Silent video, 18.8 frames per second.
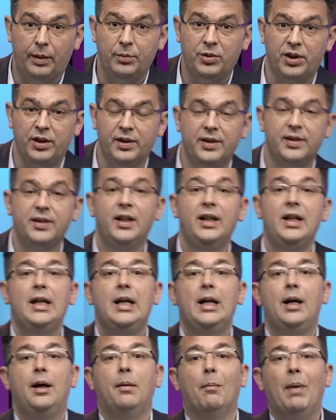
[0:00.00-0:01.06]
Timesheets.
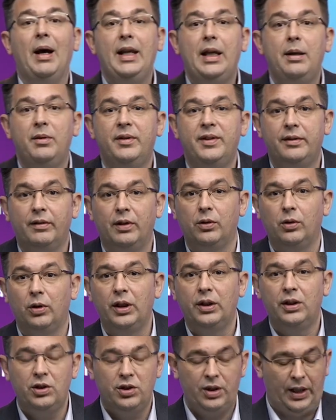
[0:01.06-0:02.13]
My name is Ivan
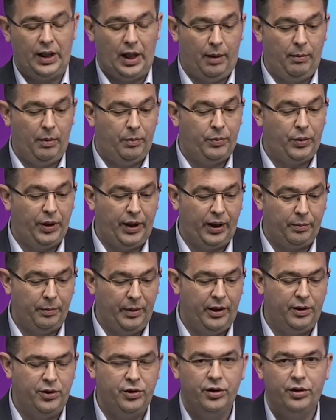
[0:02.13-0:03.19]
Koletic and I'm a product
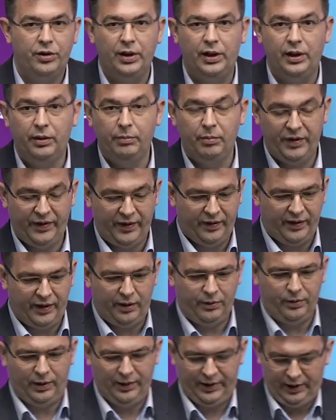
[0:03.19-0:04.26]
manager in Business
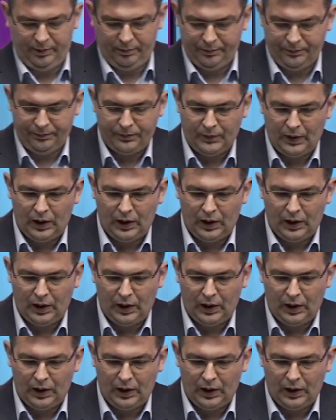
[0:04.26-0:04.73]
Central team.